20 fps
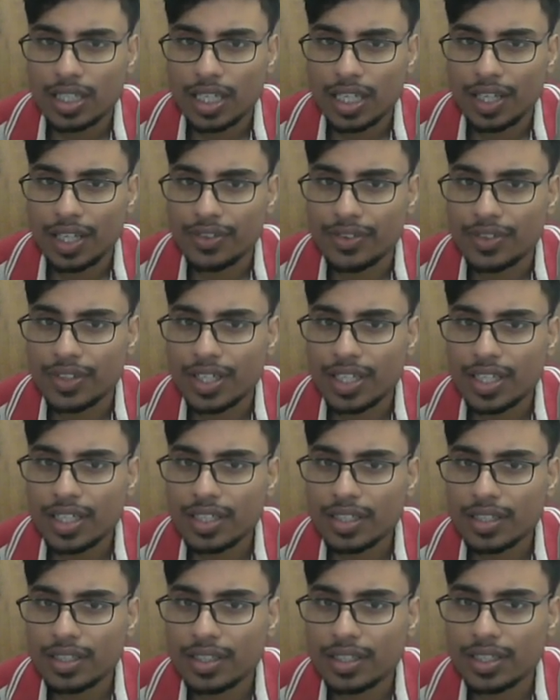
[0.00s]
And
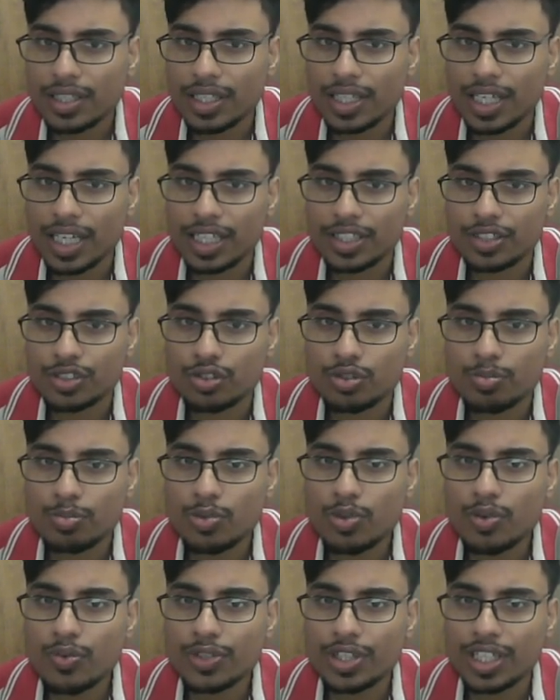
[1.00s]
then king has to
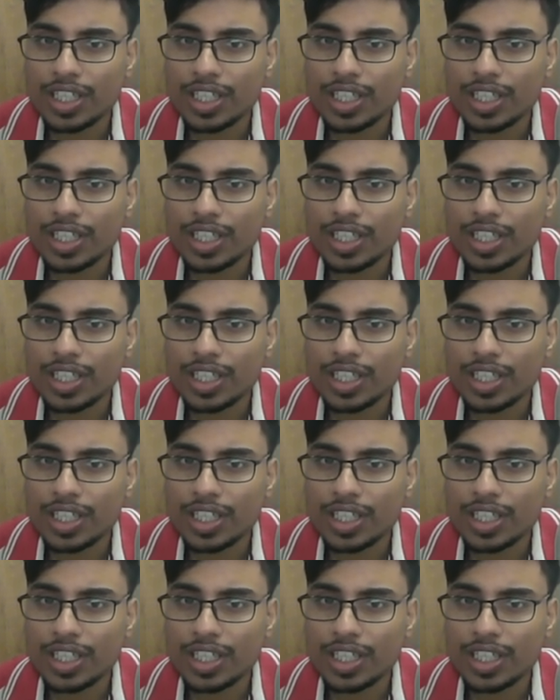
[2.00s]
move.